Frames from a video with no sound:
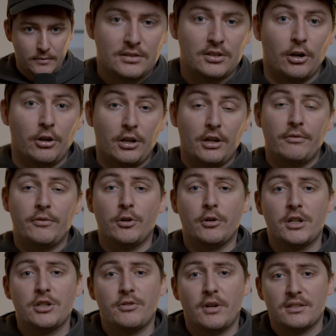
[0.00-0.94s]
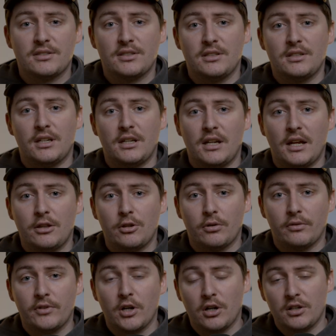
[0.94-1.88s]
So if you're interested in
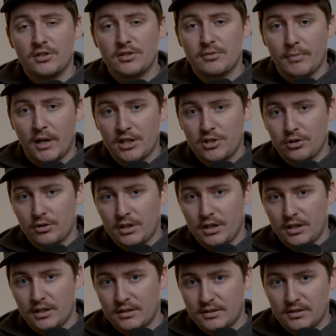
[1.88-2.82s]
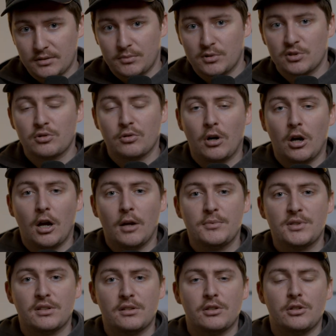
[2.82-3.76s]
either of those, make sure you hit
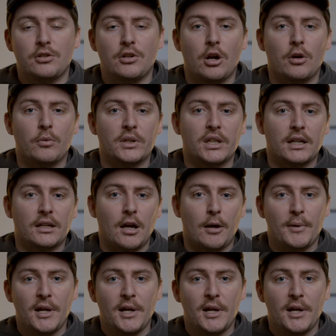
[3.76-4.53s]
subscribe so that you know when they come